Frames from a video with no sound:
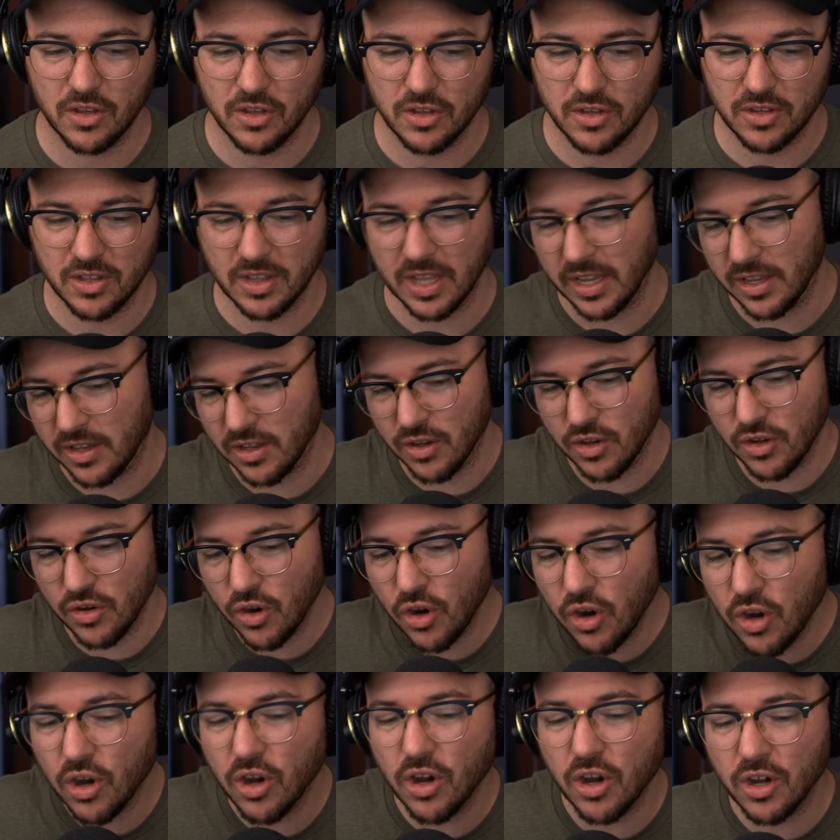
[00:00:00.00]
you're like,
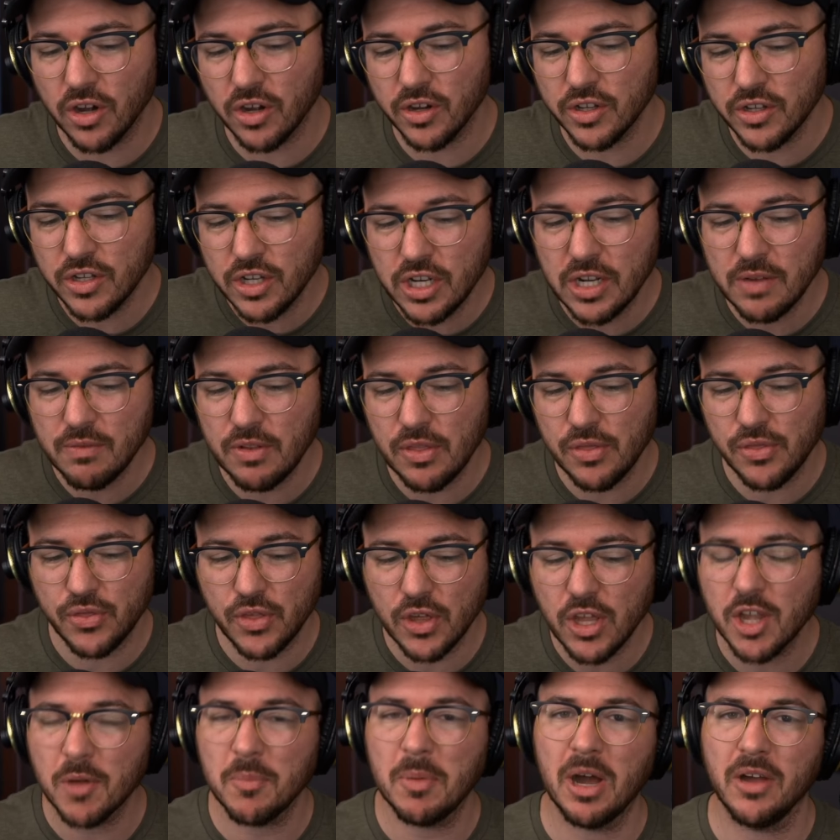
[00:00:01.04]
oh, you didn't even
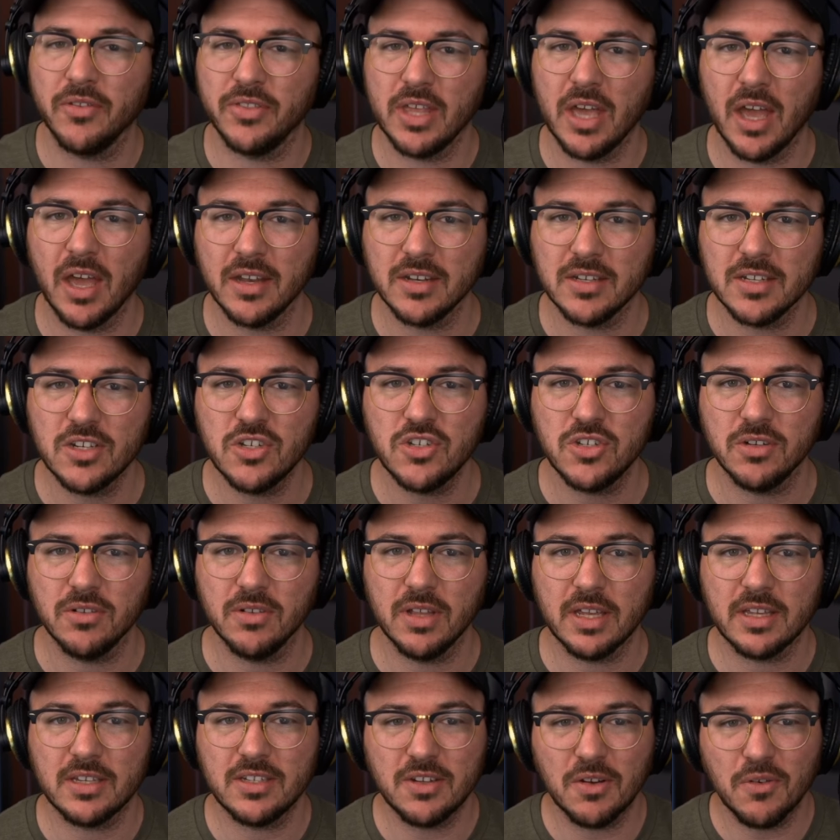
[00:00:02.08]
think about that, did you?
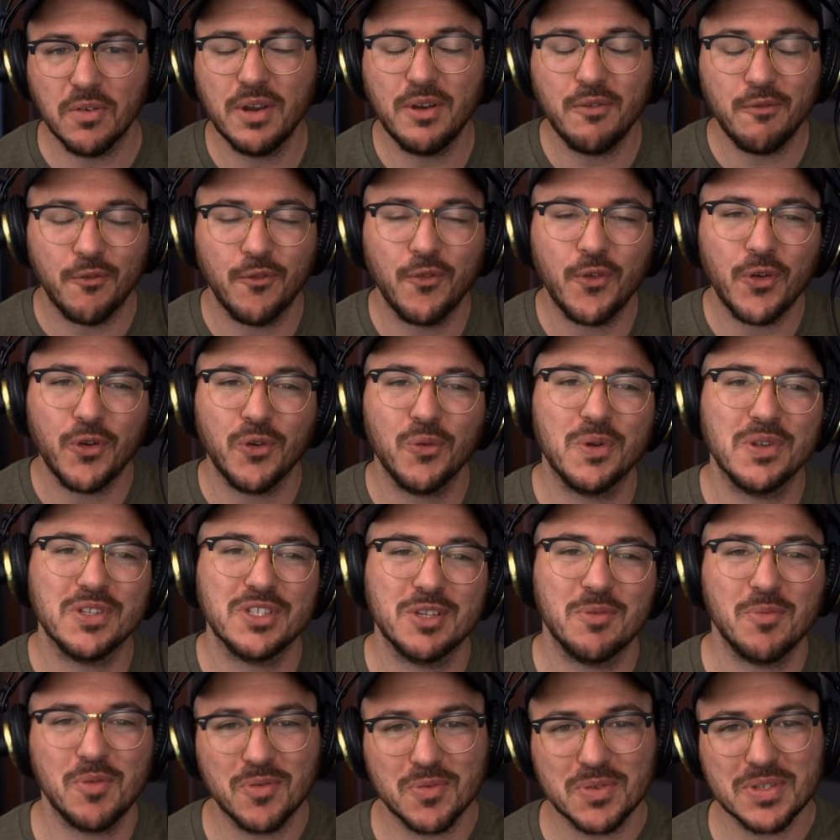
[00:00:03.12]
Like, don't infer what
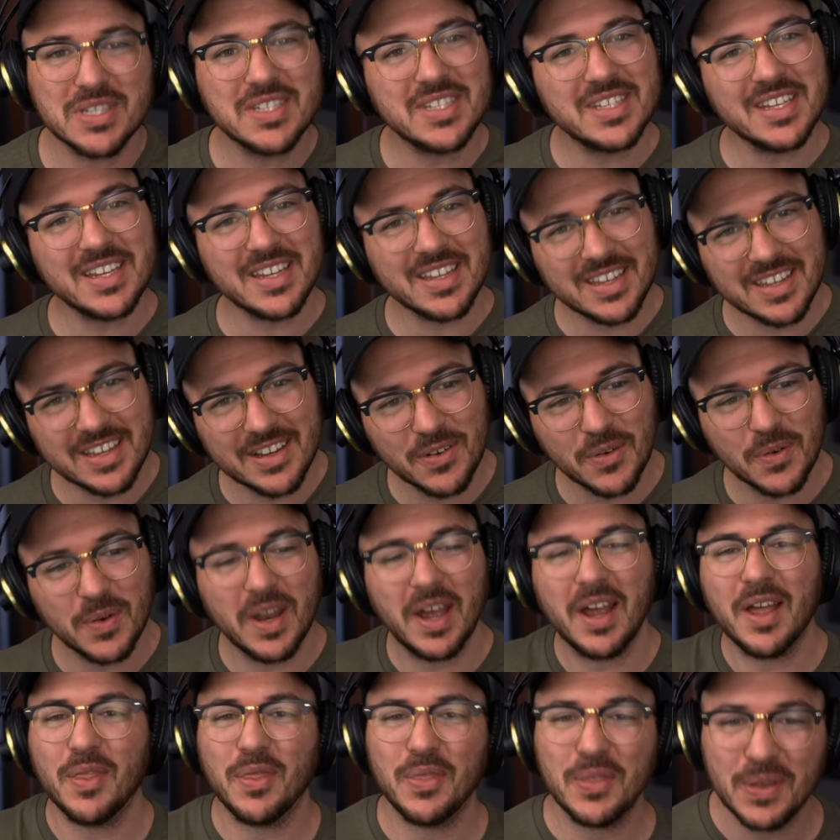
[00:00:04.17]
someone was thinking or
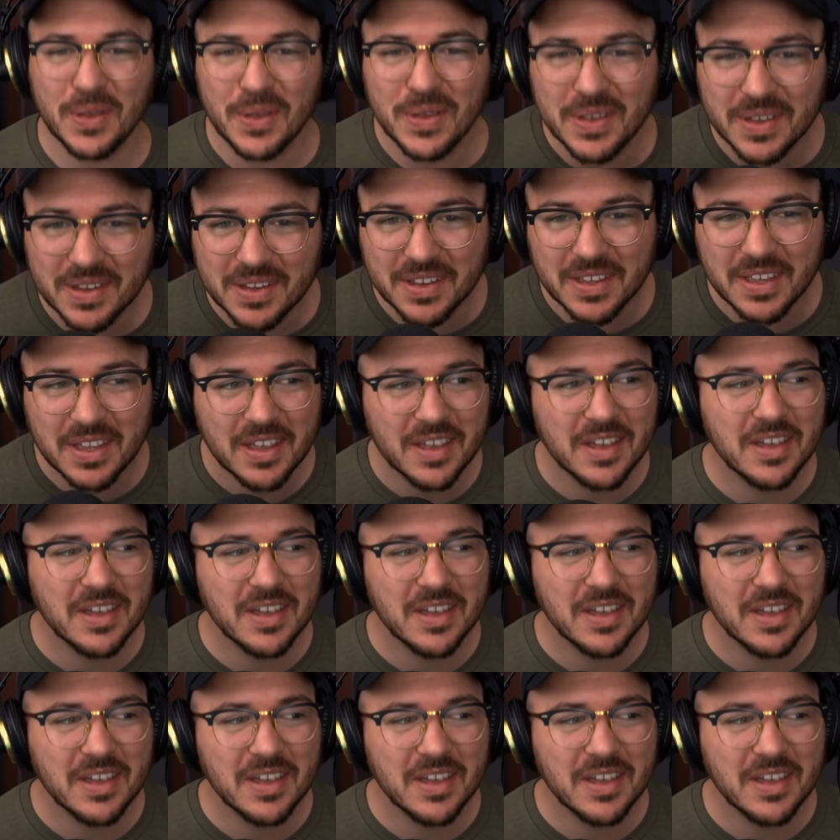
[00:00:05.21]
not thinking.